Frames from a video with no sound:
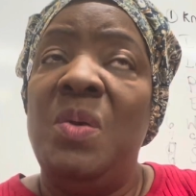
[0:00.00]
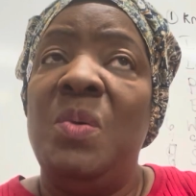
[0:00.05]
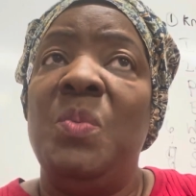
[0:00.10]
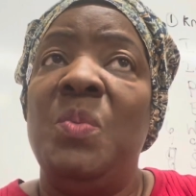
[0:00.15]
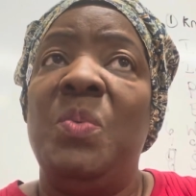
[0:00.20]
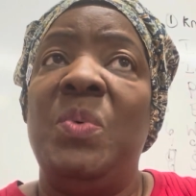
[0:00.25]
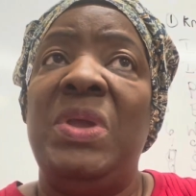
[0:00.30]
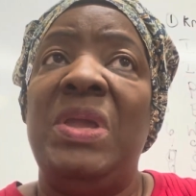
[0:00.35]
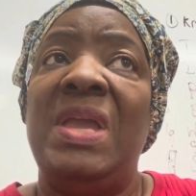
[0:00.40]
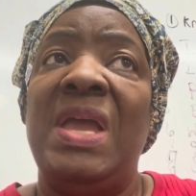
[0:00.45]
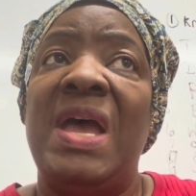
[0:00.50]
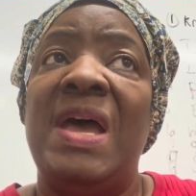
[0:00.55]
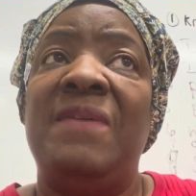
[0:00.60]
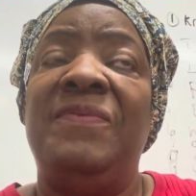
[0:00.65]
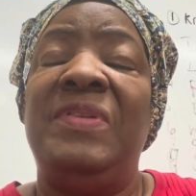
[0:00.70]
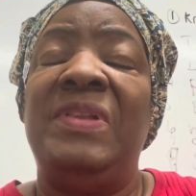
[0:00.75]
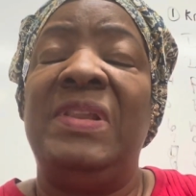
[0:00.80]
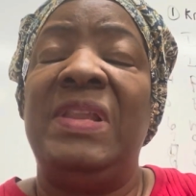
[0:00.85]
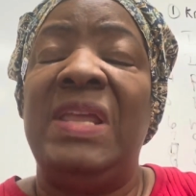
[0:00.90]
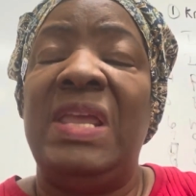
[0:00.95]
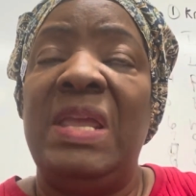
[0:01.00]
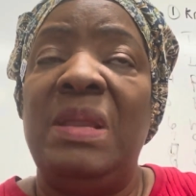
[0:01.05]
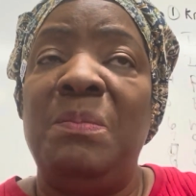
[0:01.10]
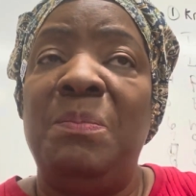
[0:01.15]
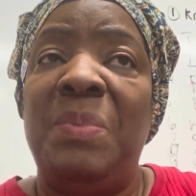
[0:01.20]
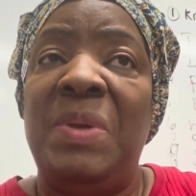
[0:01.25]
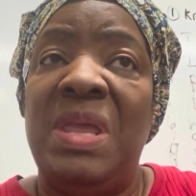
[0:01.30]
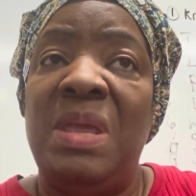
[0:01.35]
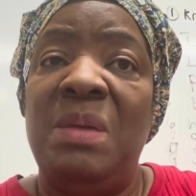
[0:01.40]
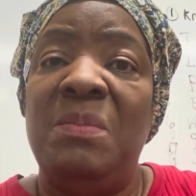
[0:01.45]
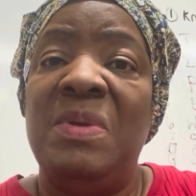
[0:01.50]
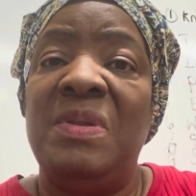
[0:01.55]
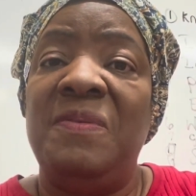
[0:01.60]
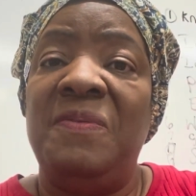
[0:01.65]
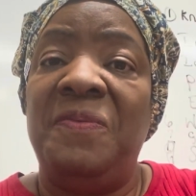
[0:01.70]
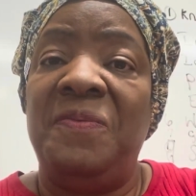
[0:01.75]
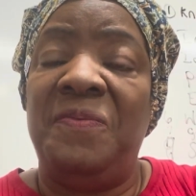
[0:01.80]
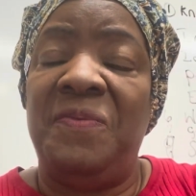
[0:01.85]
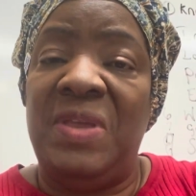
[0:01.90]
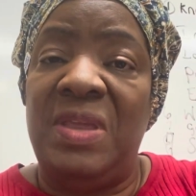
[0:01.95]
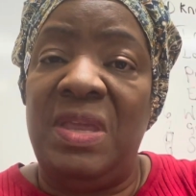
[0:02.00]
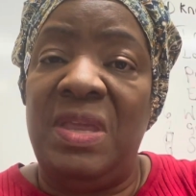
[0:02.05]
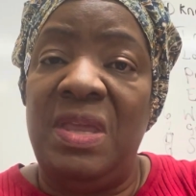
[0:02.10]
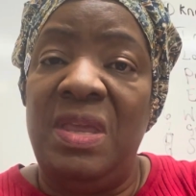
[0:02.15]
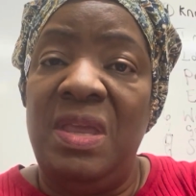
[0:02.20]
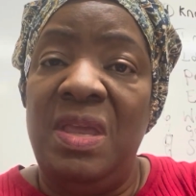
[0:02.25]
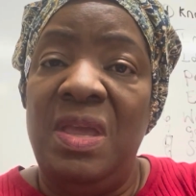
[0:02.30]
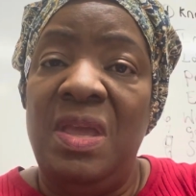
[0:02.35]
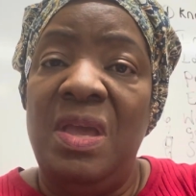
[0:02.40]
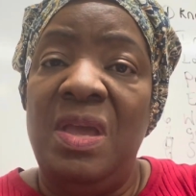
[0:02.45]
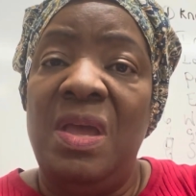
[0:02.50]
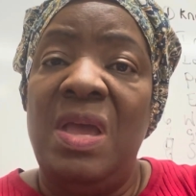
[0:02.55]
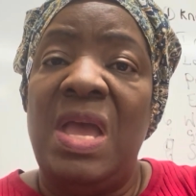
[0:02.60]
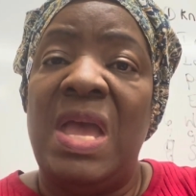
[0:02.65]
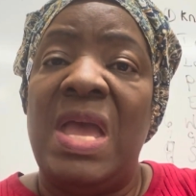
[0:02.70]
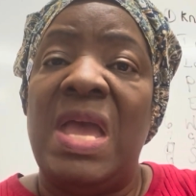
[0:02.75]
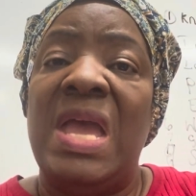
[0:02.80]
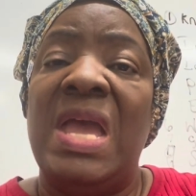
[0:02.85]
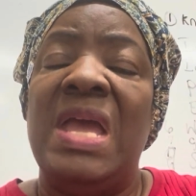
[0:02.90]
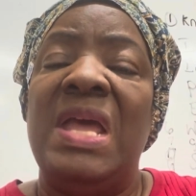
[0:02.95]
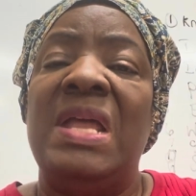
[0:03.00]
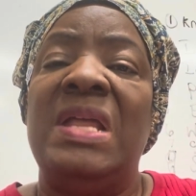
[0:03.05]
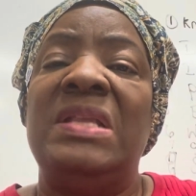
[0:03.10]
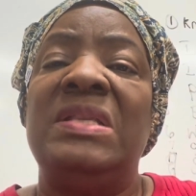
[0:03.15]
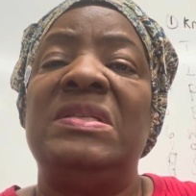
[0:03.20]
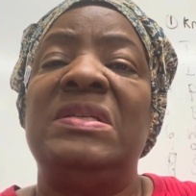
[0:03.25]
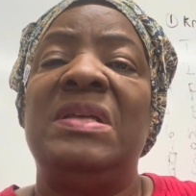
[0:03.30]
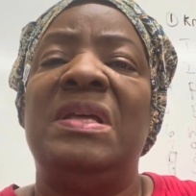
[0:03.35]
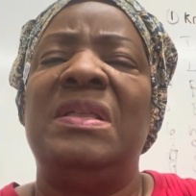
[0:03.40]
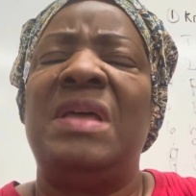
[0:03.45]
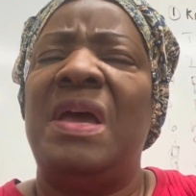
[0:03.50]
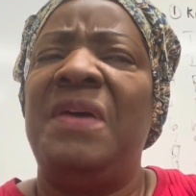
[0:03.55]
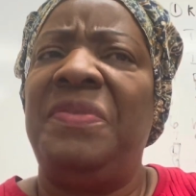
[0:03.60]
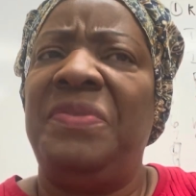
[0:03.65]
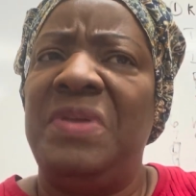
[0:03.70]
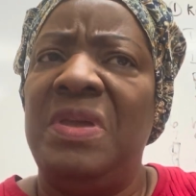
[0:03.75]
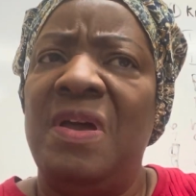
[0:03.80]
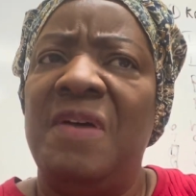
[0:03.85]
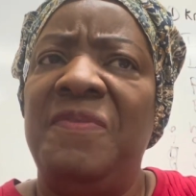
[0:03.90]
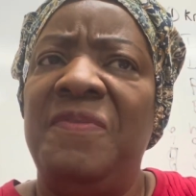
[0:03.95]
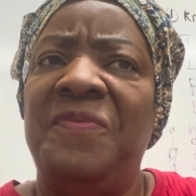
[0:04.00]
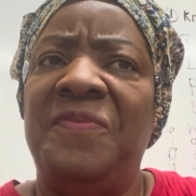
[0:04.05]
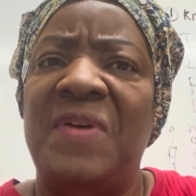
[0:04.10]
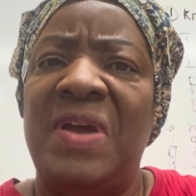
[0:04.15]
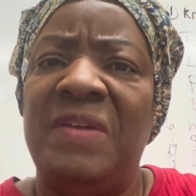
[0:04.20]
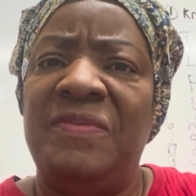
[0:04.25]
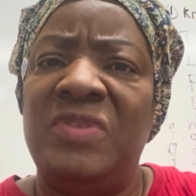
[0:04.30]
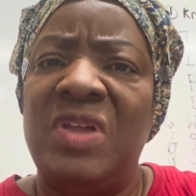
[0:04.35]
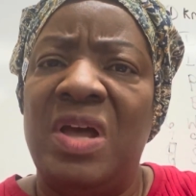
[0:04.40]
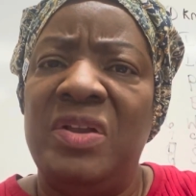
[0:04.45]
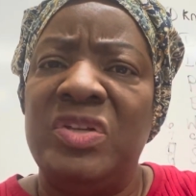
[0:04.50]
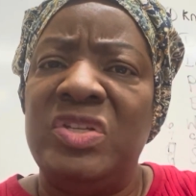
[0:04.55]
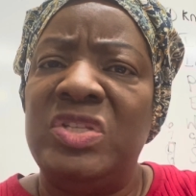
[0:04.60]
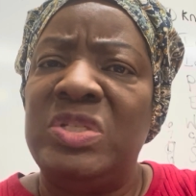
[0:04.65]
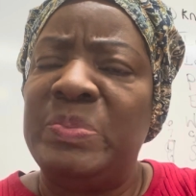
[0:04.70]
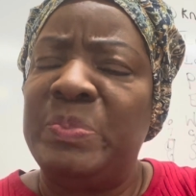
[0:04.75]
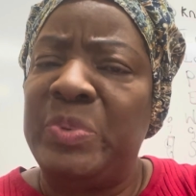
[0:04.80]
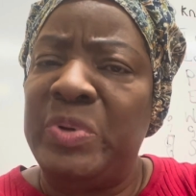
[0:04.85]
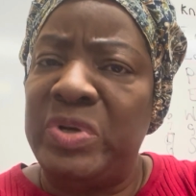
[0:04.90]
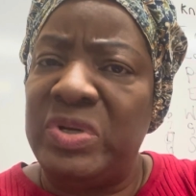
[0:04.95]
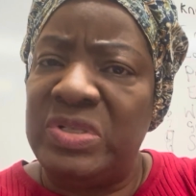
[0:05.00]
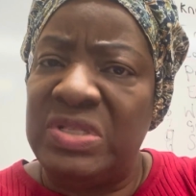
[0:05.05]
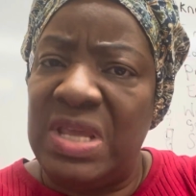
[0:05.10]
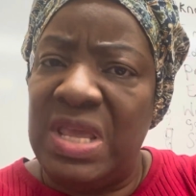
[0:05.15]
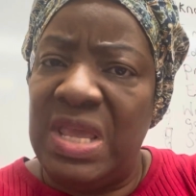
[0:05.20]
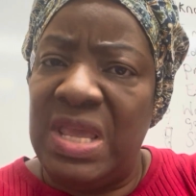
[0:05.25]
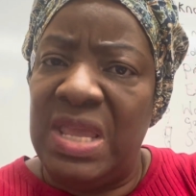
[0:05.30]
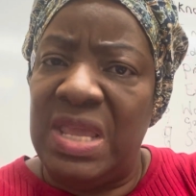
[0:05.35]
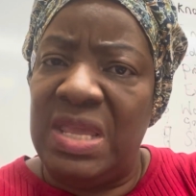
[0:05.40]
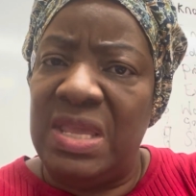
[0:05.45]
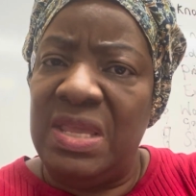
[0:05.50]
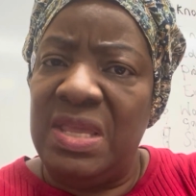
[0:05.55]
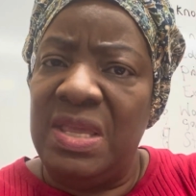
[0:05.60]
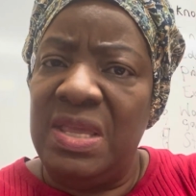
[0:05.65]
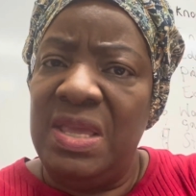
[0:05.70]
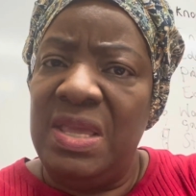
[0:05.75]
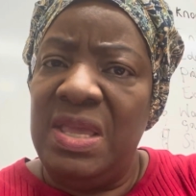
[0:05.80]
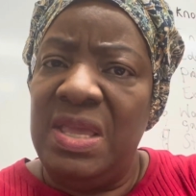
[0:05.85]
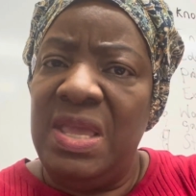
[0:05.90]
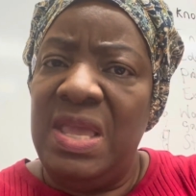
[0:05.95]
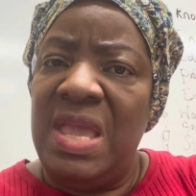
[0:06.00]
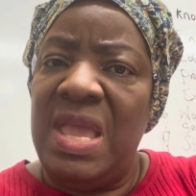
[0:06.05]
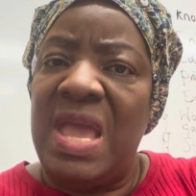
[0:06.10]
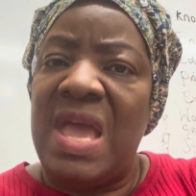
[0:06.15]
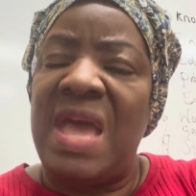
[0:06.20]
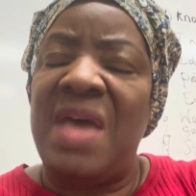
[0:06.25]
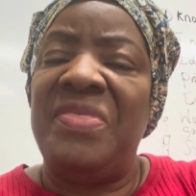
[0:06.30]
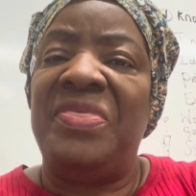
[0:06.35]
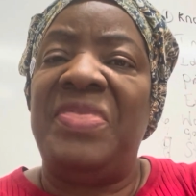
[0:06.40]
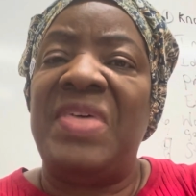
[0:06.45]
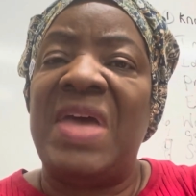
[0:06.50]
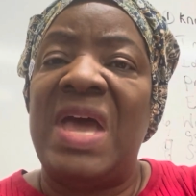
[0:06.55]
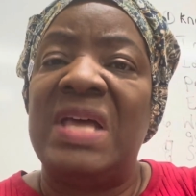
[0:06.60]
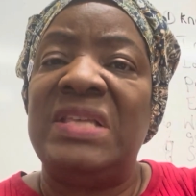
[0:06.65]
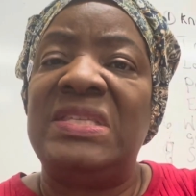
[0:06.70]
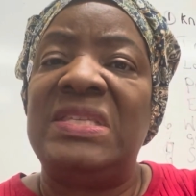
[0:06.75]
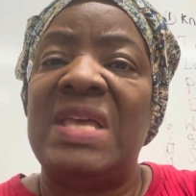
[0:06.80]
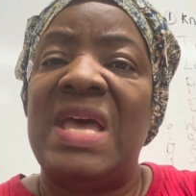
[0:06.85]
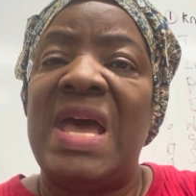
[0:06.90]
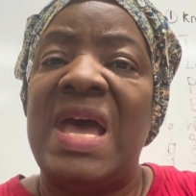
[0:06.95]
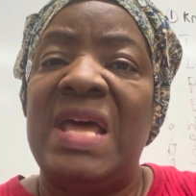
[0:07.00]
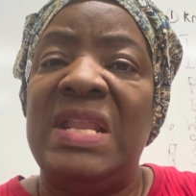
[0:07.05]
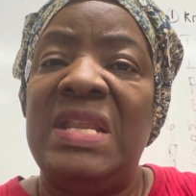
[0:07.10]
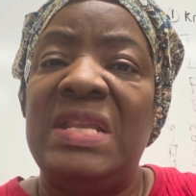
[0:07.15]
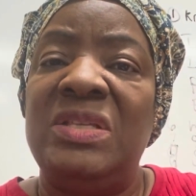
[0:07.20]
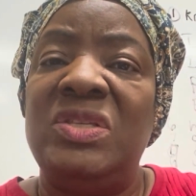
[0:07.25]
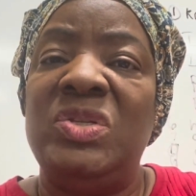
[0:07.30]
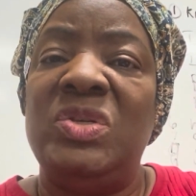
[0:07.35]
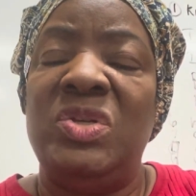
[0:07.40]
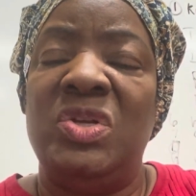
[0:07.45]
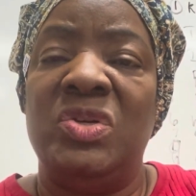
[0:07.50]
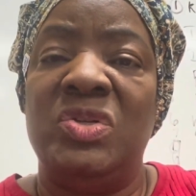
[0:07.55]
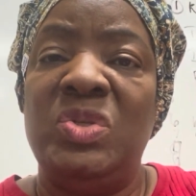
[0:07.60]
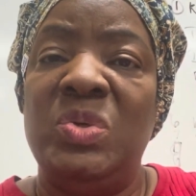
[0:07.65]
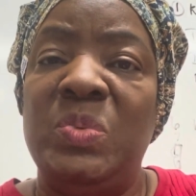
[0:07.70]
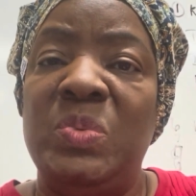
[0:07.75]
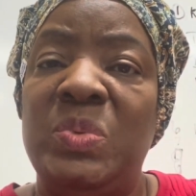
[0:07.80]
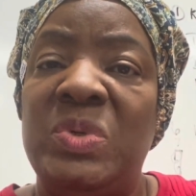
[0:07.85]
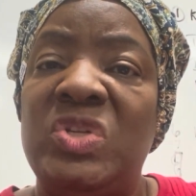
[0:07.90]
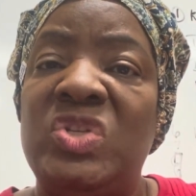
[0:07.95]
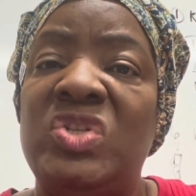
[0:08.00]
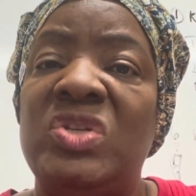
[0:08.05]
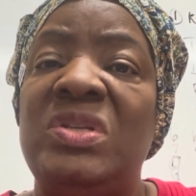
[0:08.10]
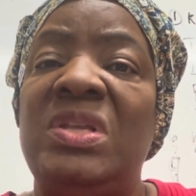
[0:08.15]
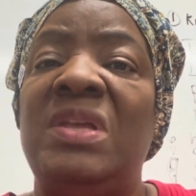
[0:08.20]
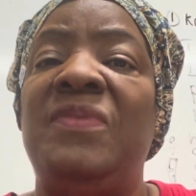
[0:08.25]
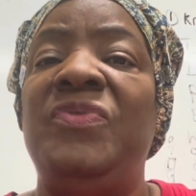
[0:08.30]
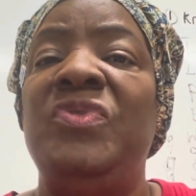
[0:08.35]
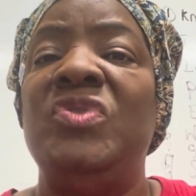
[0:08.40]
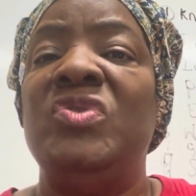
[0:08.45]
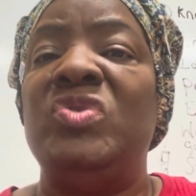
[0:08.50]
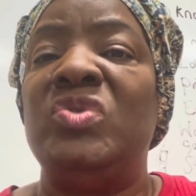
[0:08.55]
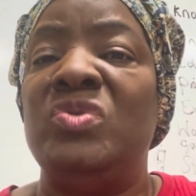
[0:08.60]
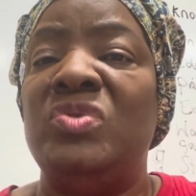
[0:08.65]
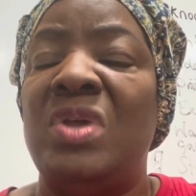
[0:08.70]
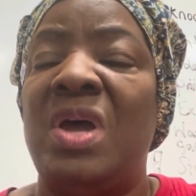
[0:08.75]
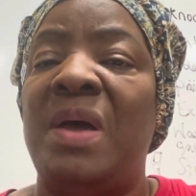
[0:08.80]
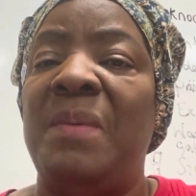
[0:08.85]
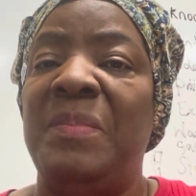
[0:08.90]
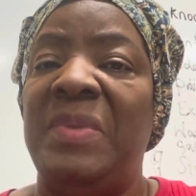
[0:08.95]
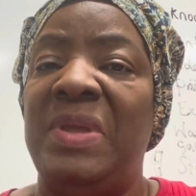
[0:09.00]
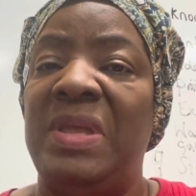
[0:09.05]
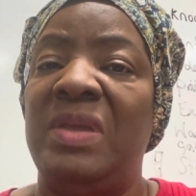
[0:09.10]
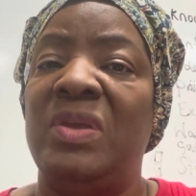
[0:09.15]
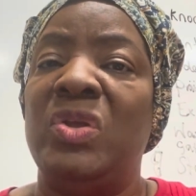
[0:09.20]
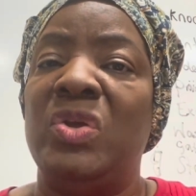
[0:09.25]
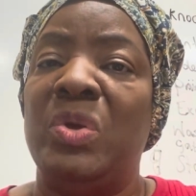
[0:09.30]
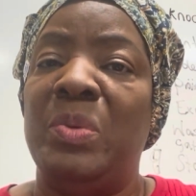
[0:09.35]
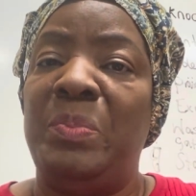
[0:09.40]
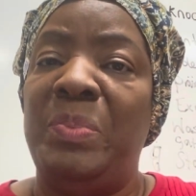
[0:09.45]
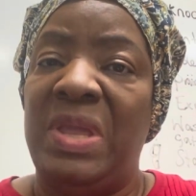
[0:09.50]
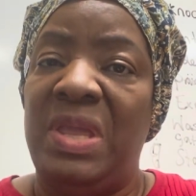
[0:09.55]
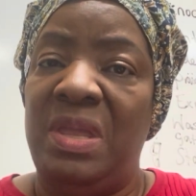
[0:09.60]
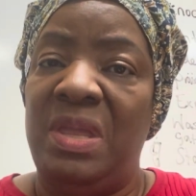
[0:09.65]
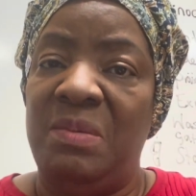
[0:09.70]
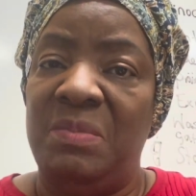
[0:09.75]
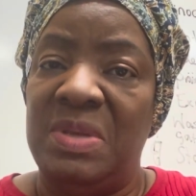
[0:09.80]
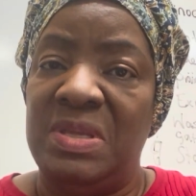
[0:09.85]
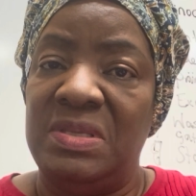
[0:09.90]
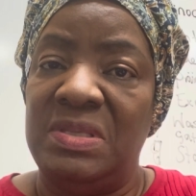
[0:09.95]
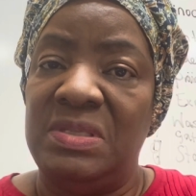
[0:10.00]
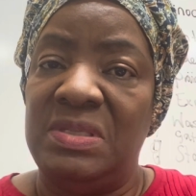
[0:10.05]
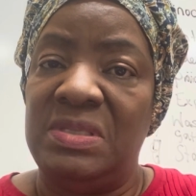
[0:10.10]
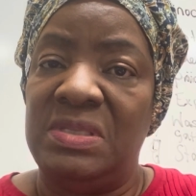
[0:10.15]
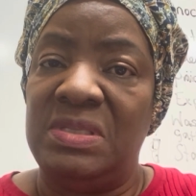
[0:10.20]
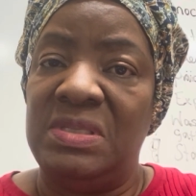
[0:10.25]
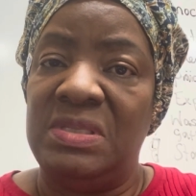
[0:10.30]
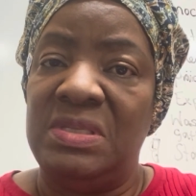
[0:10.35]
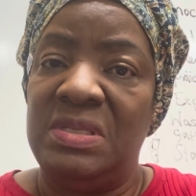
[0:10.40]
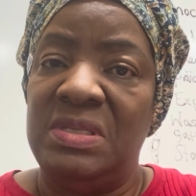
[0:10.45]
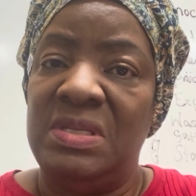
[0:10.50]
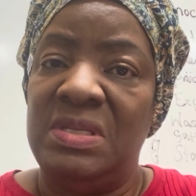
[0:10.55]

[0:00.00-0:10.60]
We have late payment fee, and I think of $5 per day. And that's added to your tuition if you do not make your payments.